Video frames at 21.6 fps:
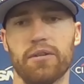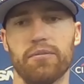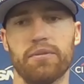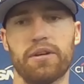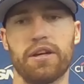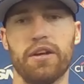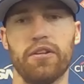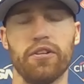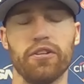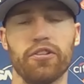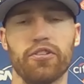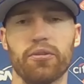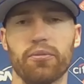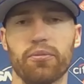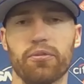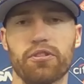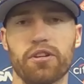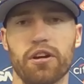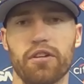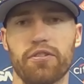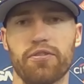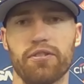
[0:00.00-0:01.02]
healing some
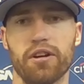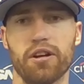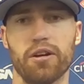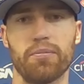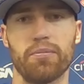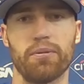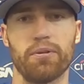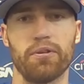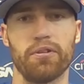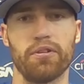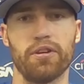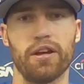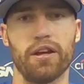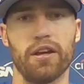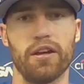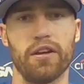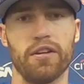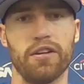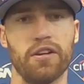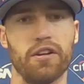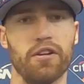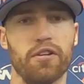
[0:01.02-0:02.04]
stuff up, and
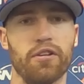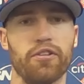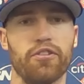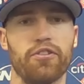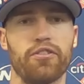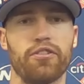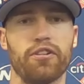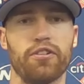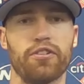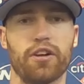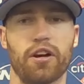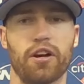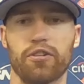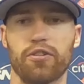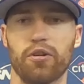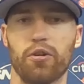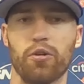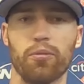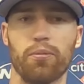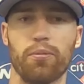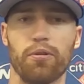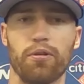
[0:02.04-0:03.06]
you know, it's
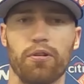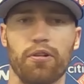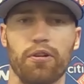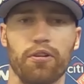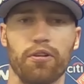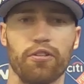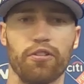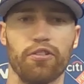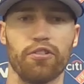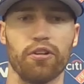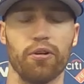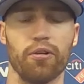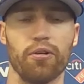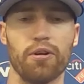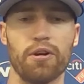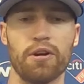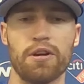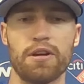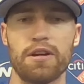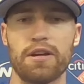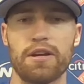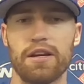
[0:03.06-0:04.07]
October, and so
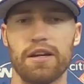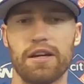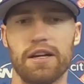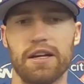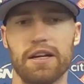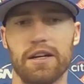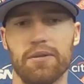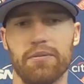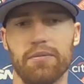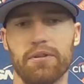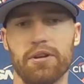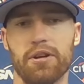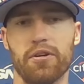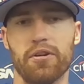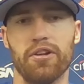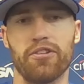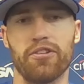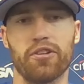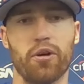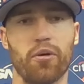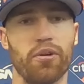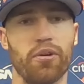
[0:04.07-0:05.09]
you know,
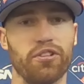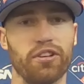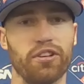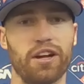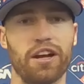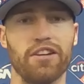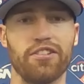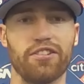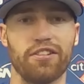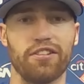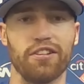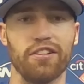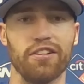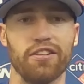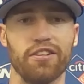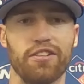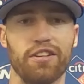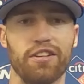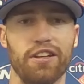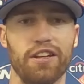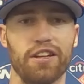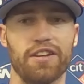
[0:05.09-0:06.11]
it's always nice to
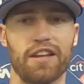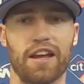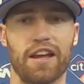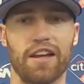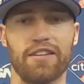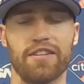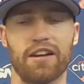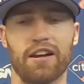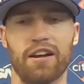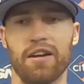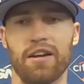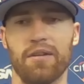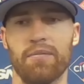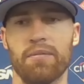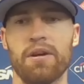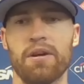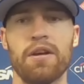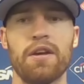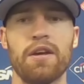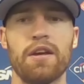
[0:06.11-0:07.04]
get that time.